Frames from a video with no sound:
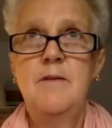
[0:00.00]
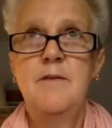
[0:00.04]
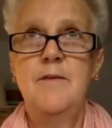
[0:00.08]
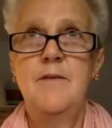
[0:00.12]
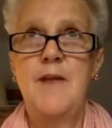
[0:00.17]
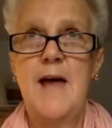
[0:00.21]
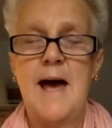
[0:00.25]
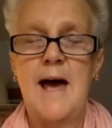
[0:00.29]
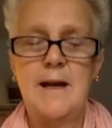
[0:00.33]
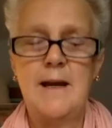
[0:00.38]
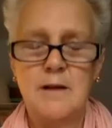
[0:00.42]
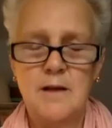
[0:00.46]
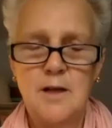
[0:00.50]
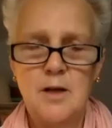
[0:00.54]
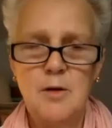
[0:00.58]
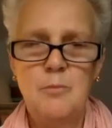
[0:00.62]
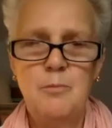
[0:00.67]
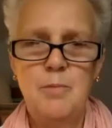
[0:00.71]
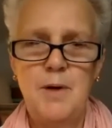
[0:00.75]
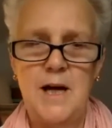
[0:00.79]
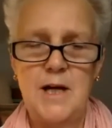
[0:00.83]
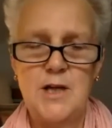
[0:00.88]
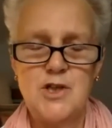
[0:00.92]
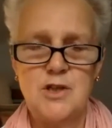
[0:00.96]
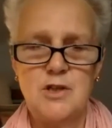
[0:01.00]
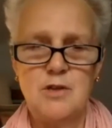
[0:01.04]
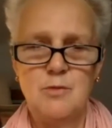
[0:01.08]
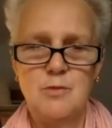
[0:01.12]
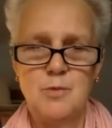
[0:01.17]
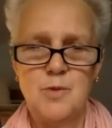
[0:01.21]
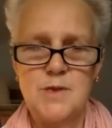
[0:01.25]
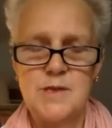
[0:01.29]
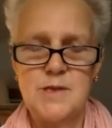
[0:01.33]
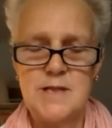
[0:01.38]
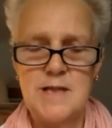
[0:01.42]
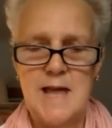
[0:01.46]
that compassion
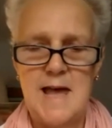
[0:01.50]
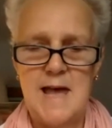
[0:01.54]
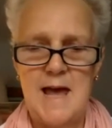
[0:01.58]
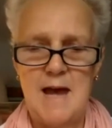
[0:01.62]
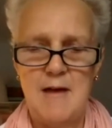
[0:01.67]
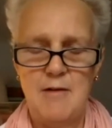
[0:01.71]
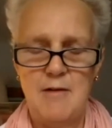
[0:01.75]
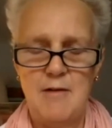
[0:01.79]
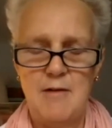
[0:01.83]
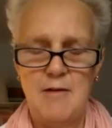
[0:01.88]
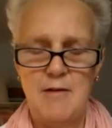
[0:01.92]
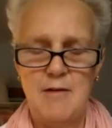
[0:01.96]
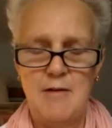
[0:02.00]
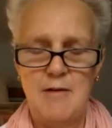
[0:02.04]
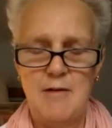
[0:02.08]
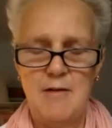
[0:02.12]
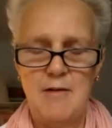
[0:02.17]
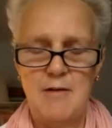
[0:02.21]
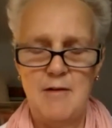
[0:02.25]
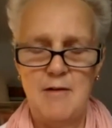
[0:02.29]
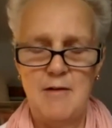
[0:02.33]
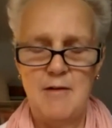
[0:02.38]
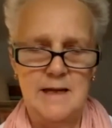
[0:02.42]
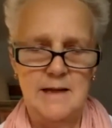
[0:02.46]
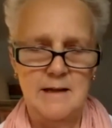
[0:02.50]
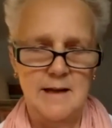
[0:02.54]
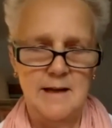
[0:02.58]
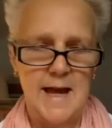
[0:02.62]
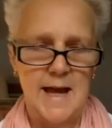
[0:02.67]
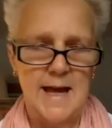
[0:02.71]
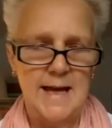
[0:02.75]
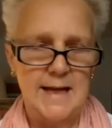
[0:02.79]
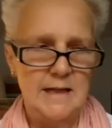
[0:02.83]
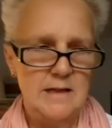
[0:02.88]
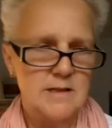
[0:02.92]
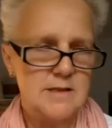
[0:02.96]
was there, and that
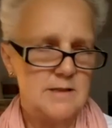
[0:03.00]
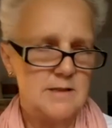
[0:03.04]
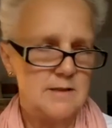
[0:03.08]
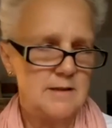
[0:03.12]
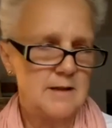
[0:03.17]
innate